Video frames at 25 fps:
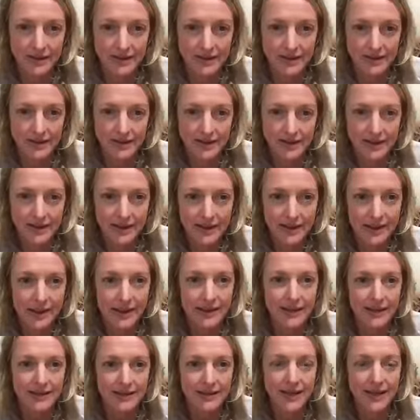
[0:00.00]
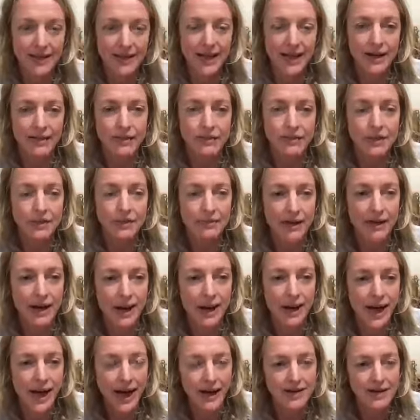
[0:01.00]
Yeah. Everyone,
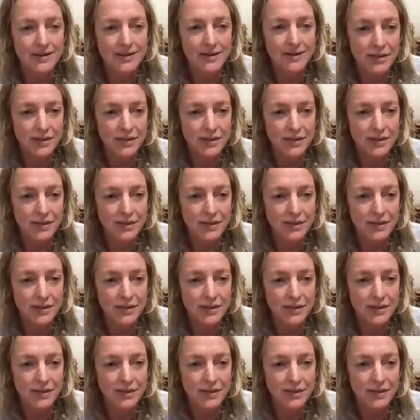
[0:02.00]
relax.